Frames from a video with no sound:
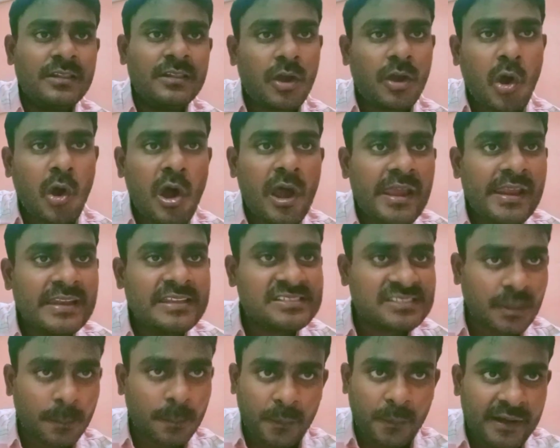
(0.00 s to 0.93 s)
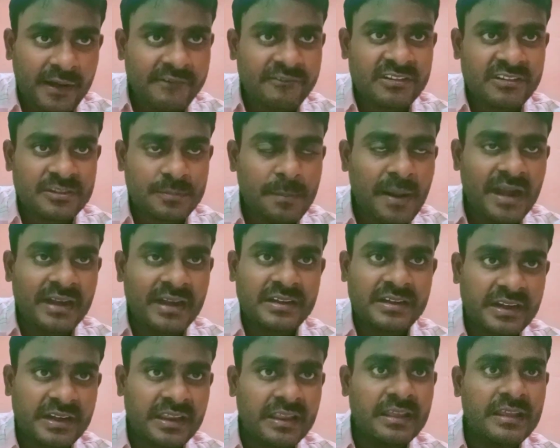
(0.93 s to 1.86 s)
the coil is supplied with
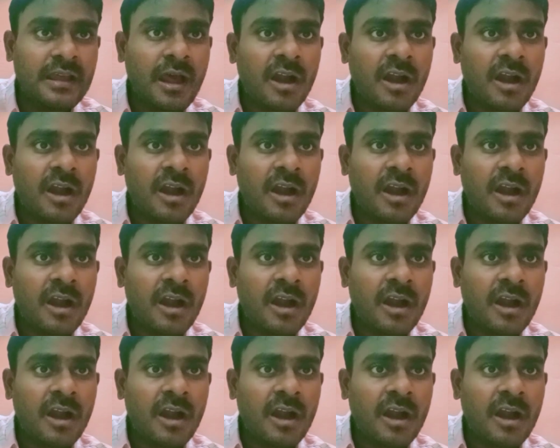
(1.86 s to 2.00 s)
battery,